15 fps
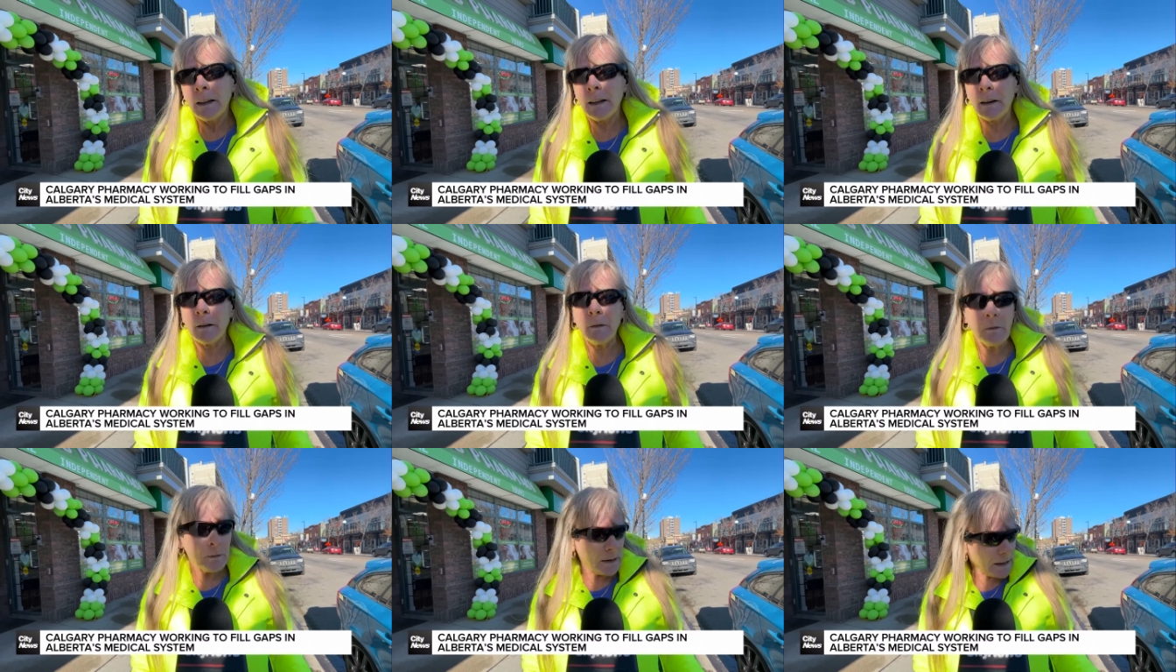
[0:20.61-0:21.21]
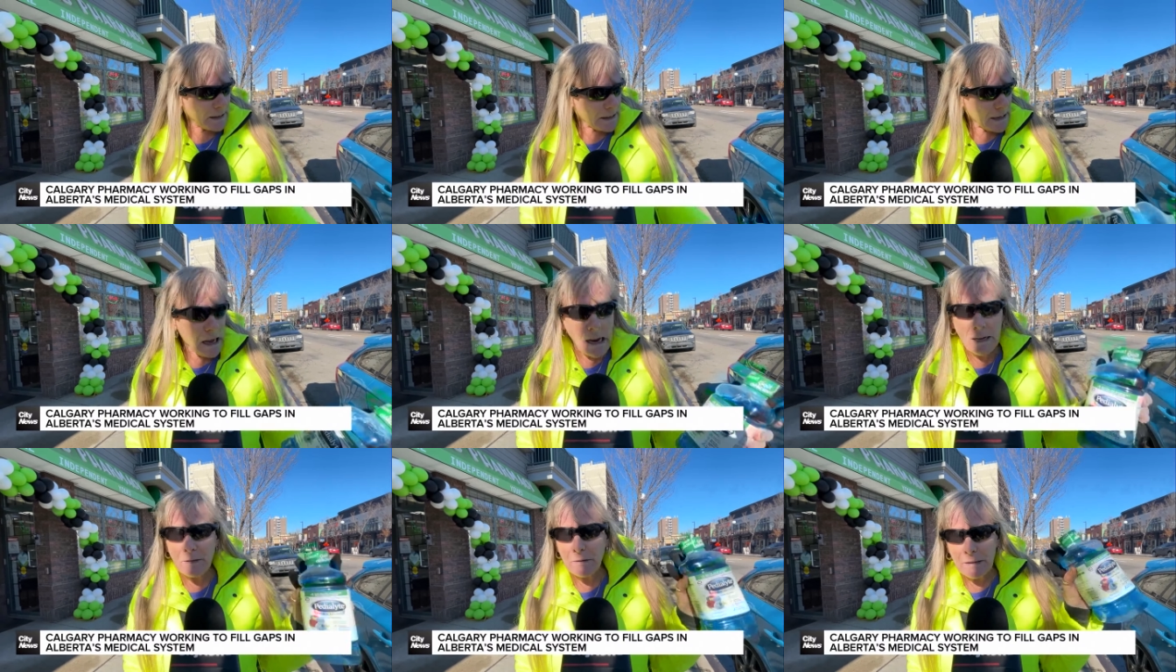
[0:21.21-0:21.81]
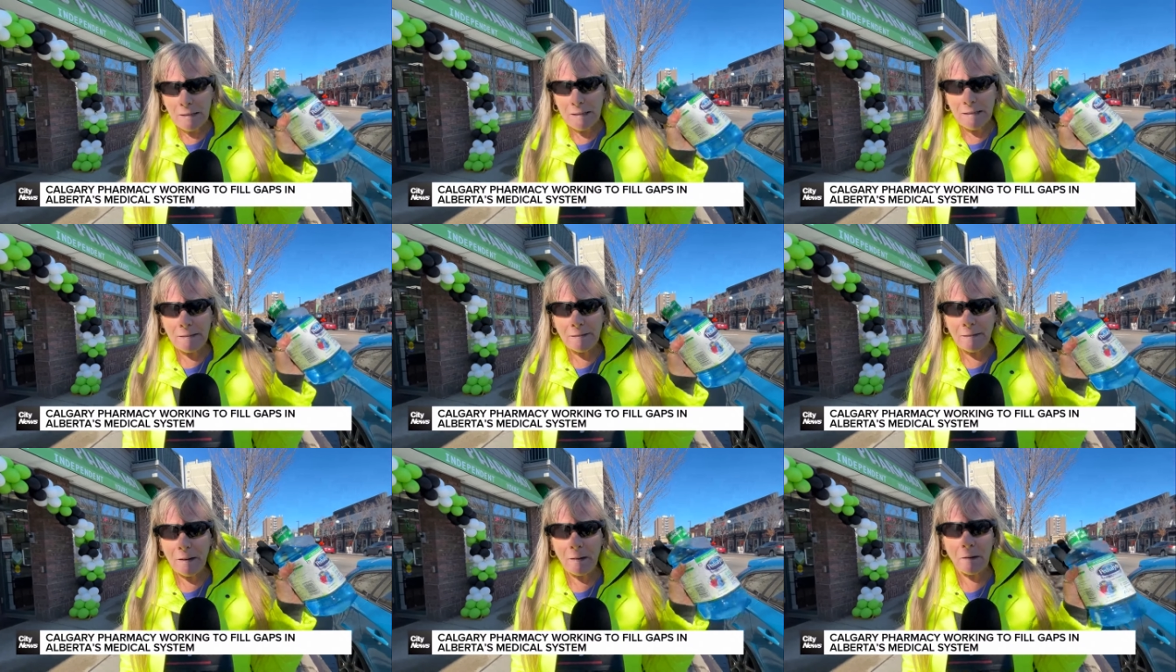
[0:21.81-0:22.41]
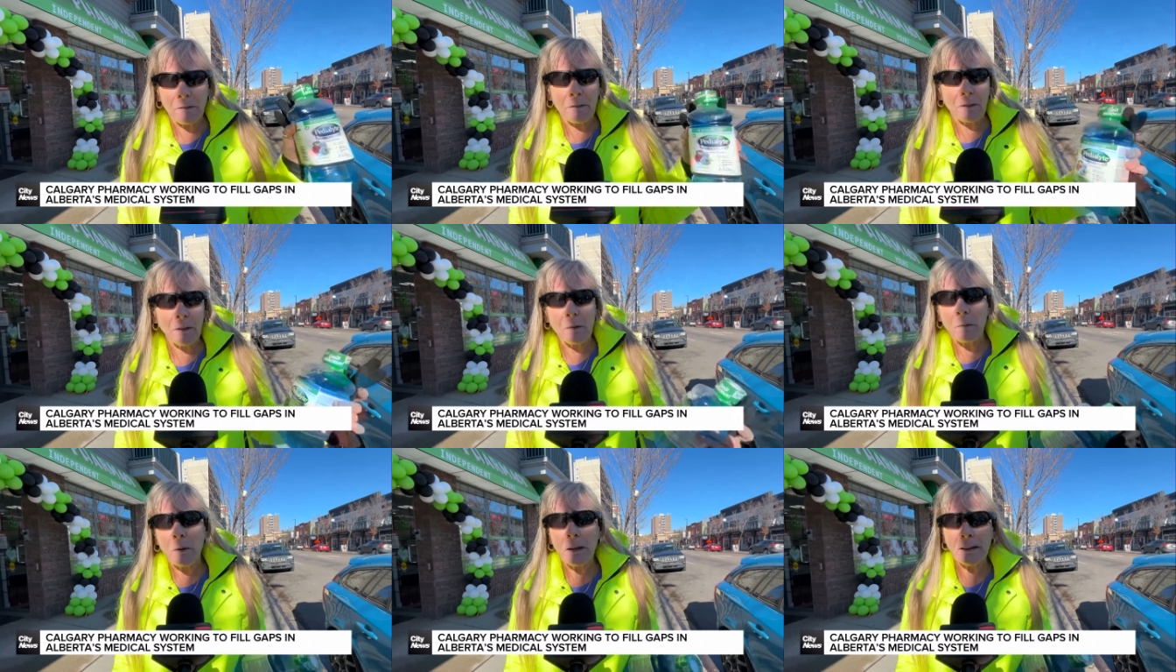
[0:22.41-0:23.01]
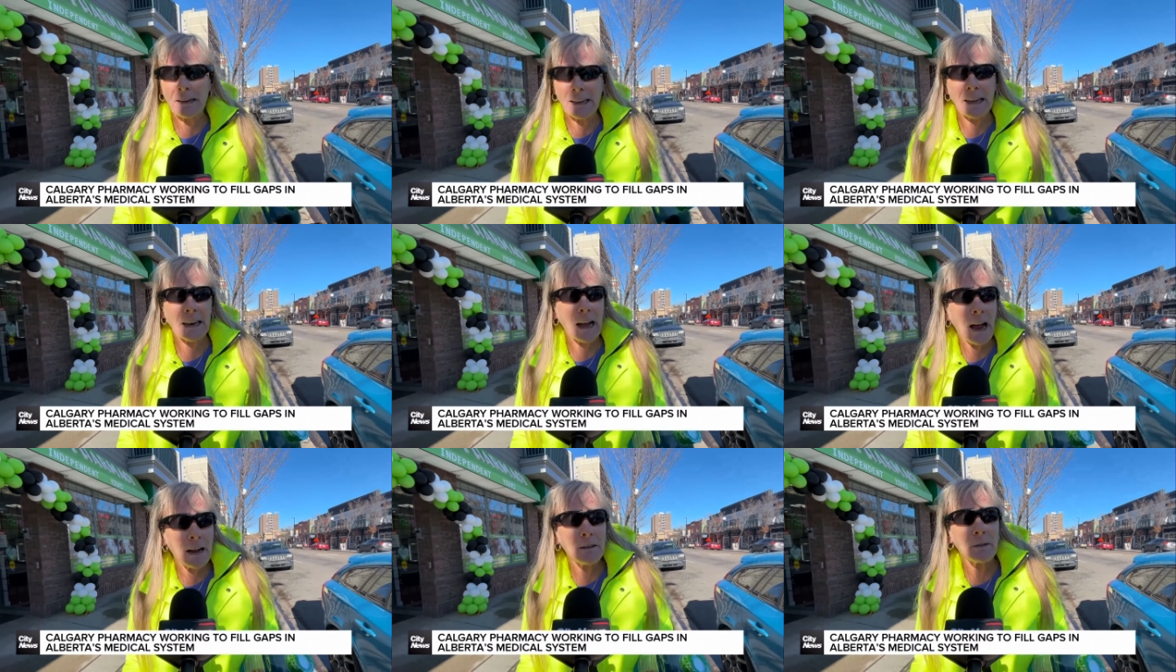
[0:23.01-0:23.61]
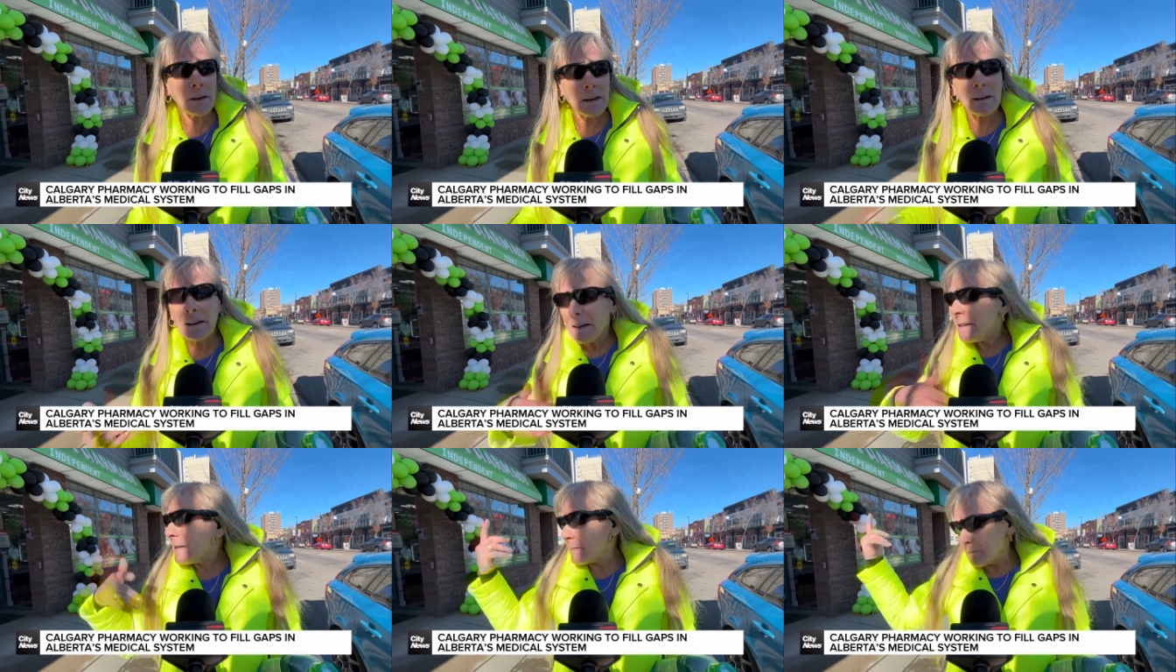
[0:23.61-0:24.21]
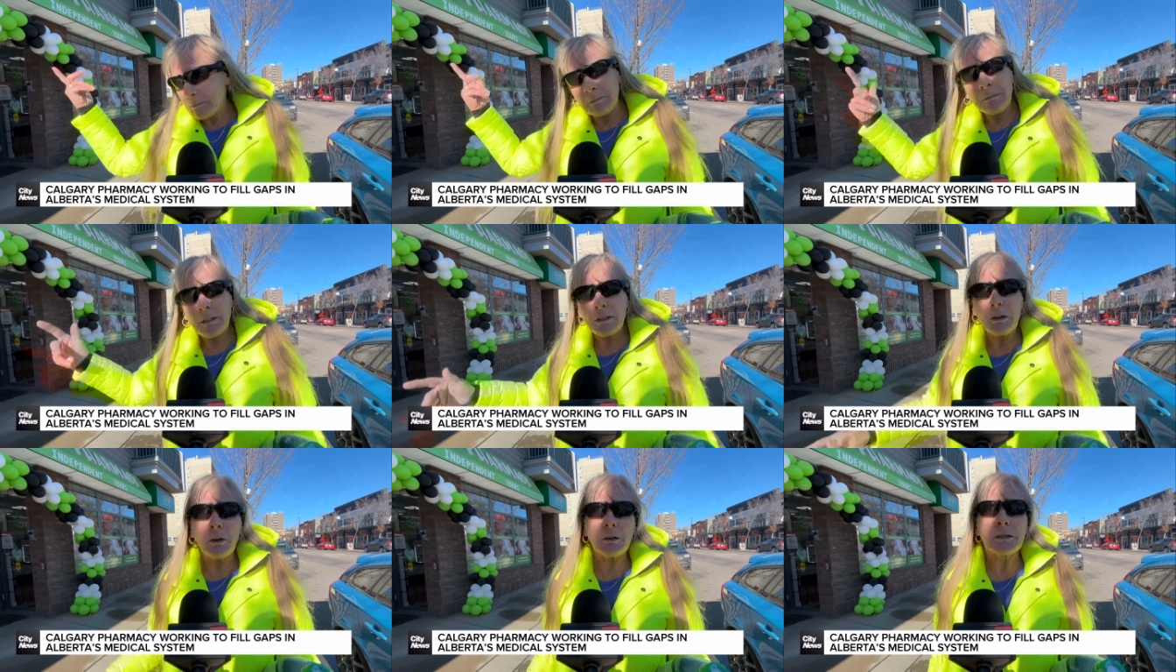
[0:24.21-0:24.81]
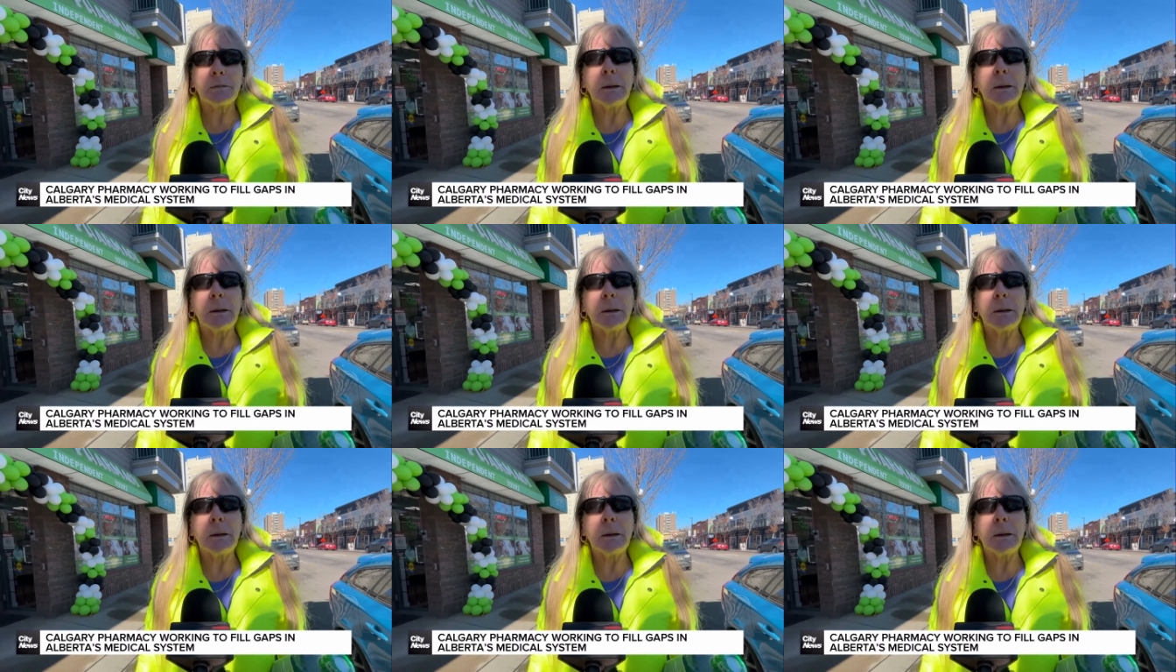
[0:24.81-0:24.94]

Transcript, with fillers: You know, when I get dehydrated and I'm not feeling well to get dehydrated, she hooks